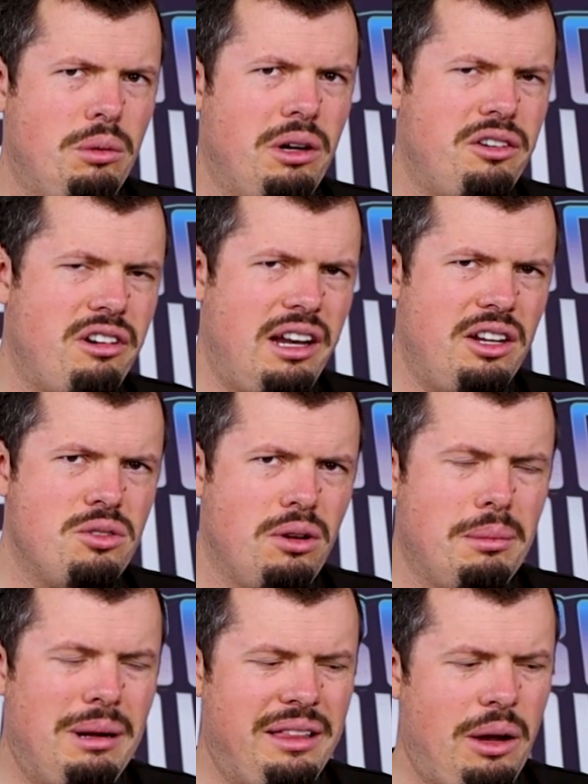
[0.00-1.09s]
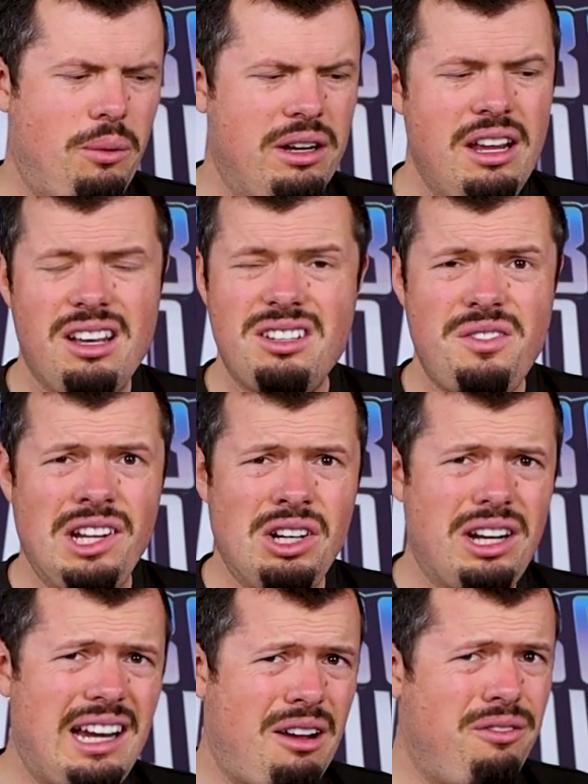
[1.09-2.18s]
We won't really talk about that one. Because if you
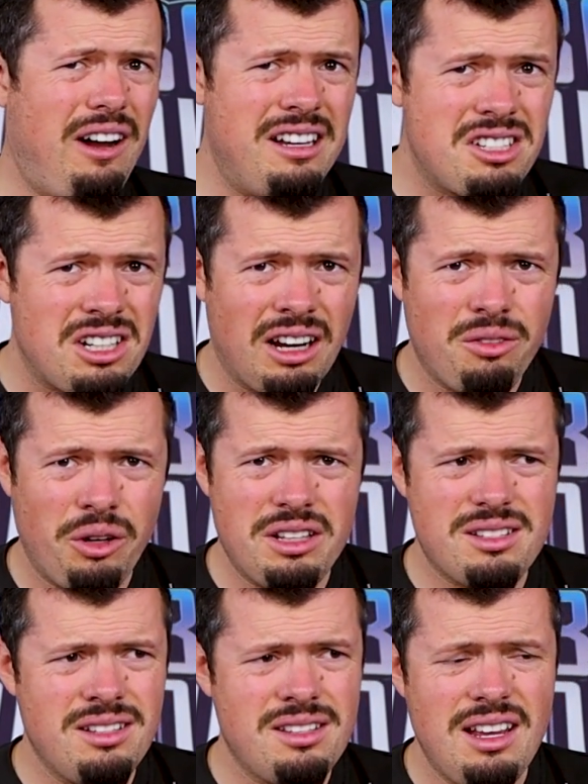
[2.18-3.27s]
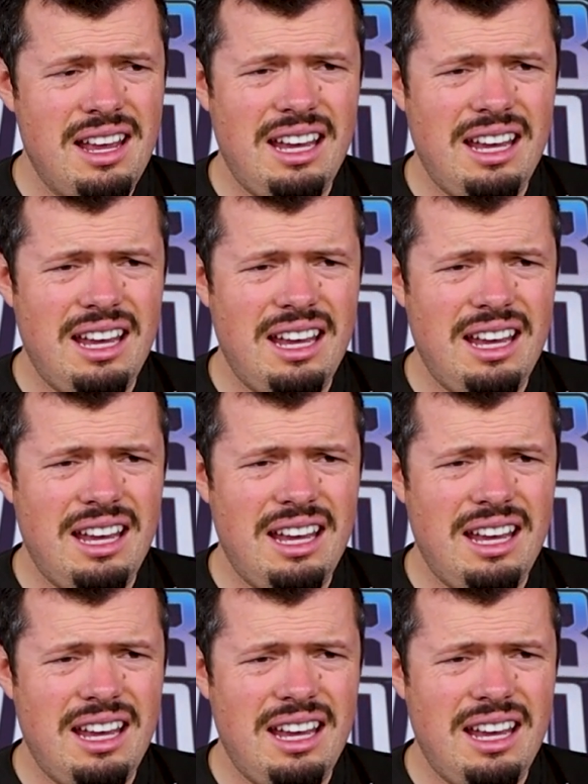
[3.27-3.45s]
look at like Firestrike, for instance,